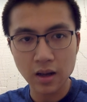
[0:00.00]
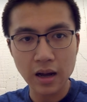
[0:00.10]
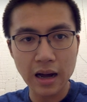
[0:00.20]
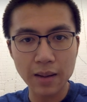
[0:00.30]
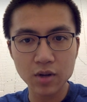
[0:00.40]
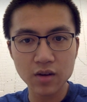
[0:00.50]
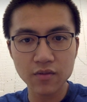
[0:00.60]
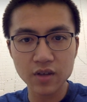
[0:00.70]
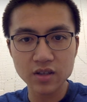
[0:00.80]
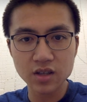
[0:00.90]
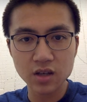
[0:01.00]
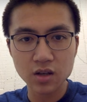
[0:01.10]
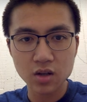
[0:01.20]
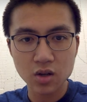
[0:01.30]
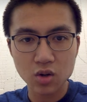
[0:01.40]
I'm gonna visit
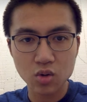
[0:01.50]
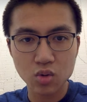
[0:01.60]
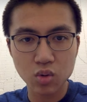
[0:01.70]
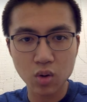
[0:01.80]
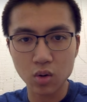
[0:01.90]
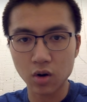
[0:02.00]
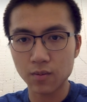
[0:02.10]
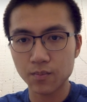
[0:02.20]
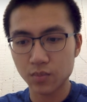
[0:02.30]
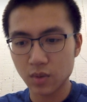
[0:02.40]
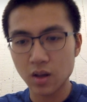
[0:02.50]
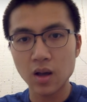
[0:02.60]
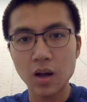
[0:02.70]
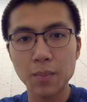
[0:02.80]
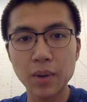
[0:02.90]
Kroger,
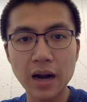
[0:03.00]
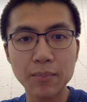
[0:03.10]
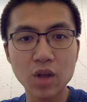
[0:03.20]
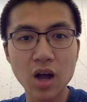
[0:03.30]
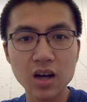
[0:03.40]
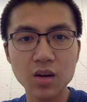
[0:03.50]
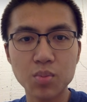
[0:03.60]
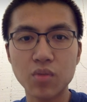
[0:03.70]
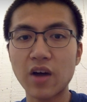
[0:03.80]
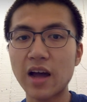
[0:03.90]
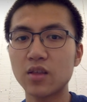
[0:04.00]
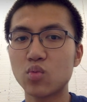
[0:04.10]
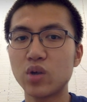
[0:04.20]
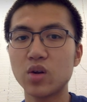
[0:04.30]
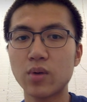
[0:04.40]
but I'm not gonna provide the
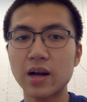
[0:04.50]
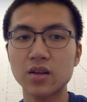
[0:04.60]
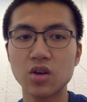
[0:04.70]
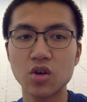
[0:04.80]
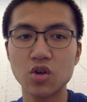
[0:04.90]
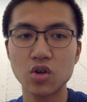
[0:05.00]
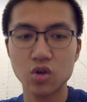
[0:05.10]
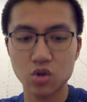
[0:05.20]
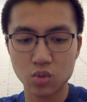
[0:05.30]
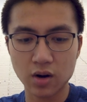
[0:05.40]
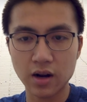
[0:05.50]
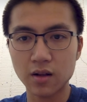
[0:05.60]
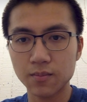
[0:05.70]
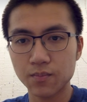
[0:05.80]
redirect URL.